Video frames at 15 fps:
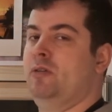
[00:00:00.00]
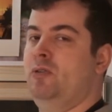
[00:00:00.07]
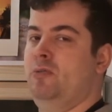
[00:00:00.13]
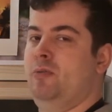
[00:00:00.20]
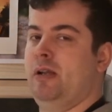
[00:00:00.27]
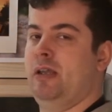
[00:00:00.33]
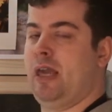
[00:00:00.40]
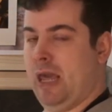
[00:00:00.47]
You
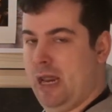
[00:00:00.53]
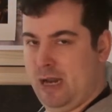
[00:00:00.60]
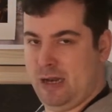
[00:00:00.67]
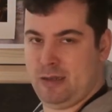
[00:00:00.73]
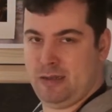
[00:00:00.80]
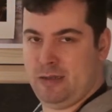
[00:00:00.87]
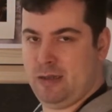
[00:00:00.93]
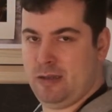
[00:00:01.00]
will
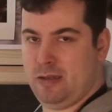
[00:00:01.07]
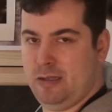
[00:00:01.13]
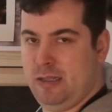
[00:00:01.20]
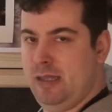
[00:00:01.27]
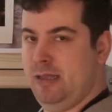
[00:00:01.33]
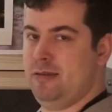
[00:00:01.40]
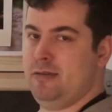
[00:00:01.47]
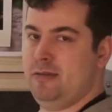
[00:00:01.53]
kill the
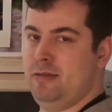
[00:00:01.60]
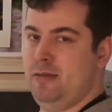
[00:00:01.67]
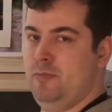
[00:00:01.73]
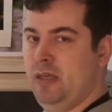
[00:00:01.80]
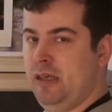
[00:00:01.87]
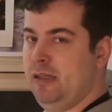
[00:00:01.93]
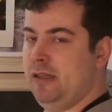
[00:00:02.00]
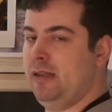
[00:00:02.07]
yeast
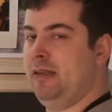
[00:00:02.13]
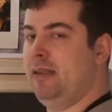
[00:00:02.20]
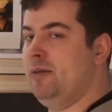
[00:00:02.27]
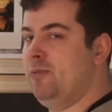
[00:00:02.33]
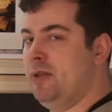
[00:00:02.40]
immediately